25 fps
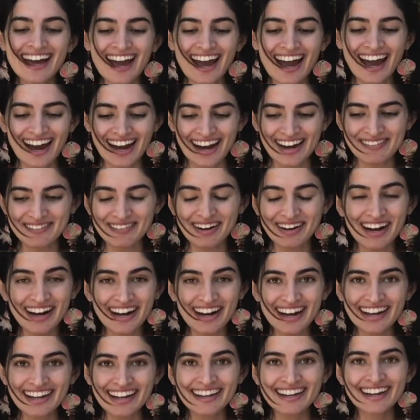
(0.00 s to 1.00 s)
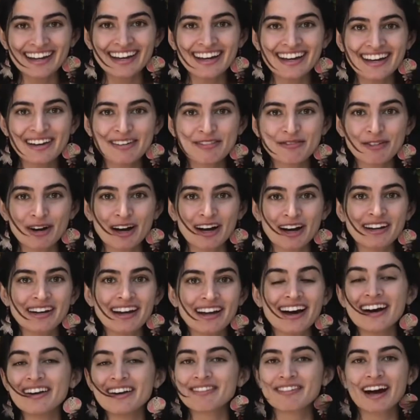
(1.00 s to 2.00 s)
I run
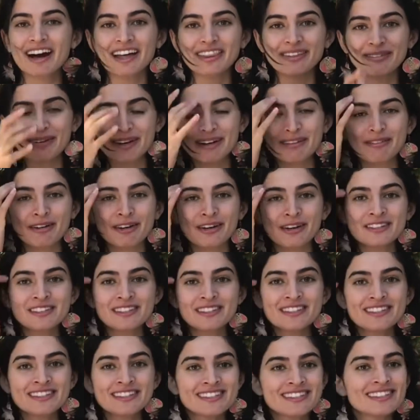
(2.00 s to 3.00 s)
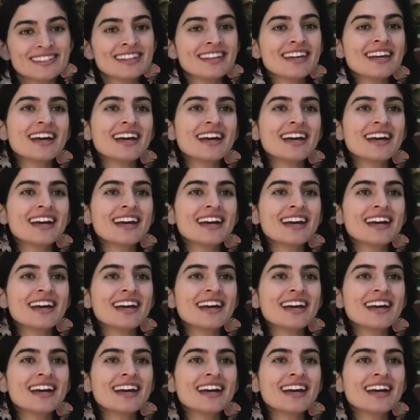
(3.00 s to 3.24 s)
I'd Rather Wear Roses.